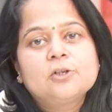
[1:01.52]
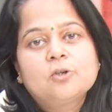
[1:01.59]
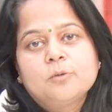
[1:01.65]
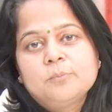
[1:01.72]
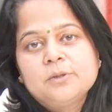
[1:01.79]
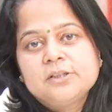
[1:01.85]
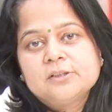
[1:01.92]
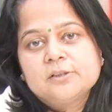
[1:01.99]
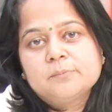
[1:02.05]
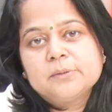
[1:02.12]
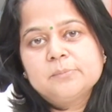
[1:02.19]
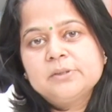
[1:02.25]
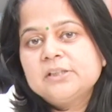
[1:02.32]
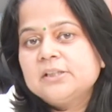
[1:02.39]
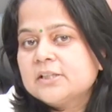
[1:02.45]
anomaly in the
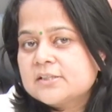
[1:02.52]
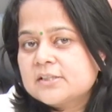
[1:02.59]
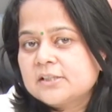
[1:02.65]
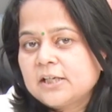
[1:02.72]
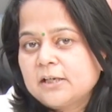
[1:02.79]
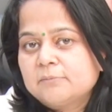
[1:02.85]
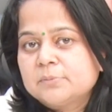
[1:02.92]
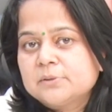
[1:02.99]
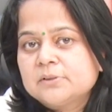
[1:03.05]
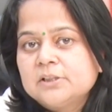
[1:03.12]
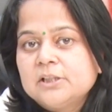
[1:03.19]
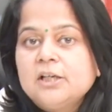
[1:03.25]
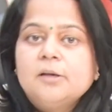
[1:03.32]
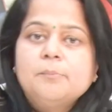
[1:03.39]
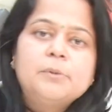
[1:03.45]
baby. It doesn't happen.
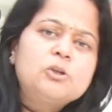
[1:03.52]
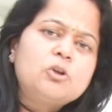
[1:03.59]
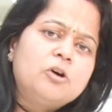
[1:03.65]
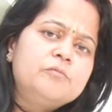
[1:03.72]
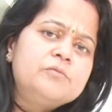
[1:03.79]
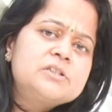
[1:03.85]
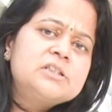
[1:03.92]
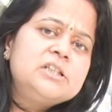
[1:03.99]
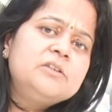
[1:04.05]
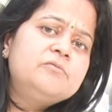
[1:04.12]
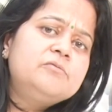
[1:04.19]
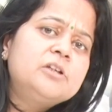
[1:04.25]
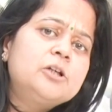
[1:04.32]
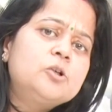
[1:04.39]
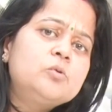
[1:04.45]
But obviously,
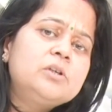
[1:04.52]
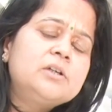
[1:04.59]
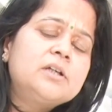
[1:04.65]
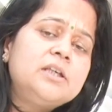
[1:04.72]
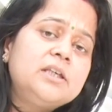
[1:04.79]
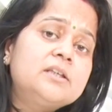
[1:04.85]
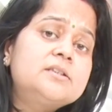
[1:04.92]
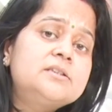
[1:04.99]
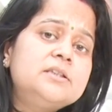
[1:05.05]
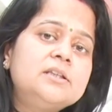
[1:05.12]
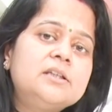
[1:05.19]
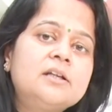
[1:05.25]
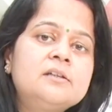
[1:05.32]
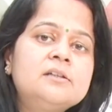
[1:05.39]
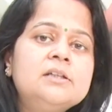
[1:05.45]
if we are doing an
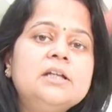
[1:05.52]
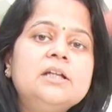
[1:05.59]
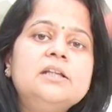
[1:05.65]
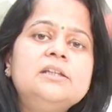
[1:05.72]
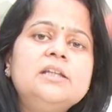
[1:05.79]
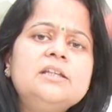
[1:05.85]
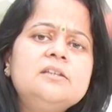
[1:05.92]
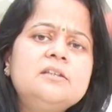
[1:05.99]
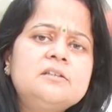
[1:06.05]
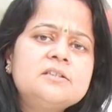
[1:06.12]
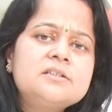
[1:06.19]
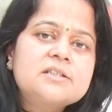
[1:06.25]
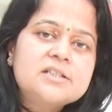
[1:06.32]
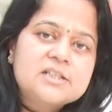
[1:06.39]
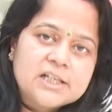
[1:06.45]
ICSI done, then there
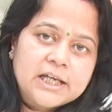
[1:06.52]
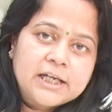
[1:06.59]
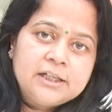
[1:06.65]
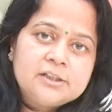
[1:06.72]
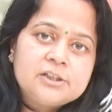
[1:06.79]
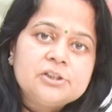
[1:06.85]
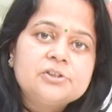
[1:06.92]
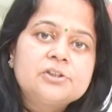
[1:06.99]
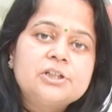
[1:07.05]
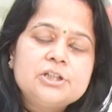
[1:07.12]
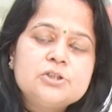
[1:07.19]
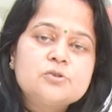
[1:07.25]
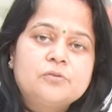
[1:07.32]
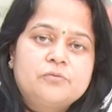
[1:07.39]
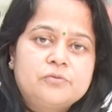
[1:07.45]
is a slight
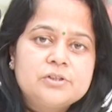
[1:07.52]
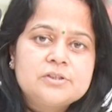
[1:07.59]
increase of